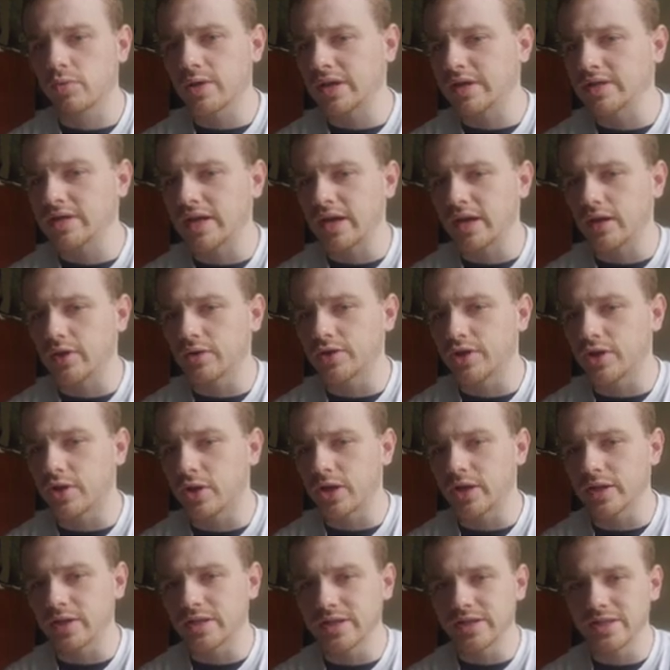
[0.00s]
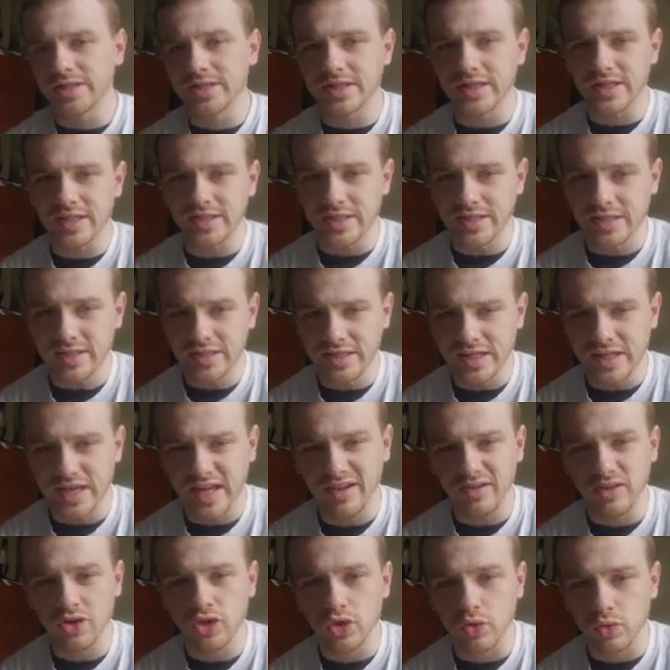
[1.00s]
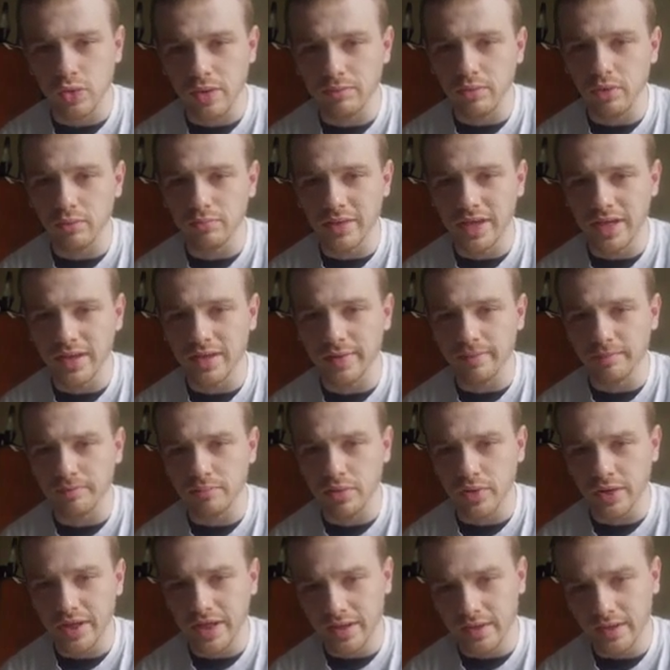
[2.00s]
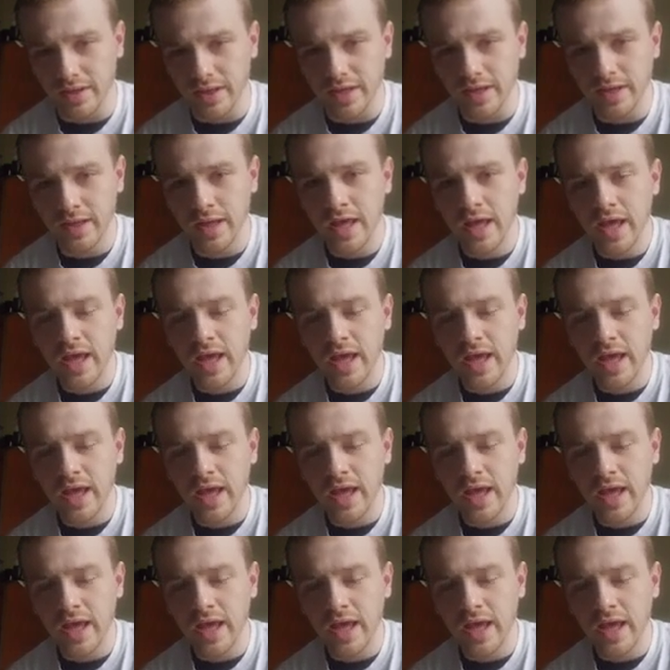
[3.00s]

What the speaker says: retail during the seasons, and it crippled me completely.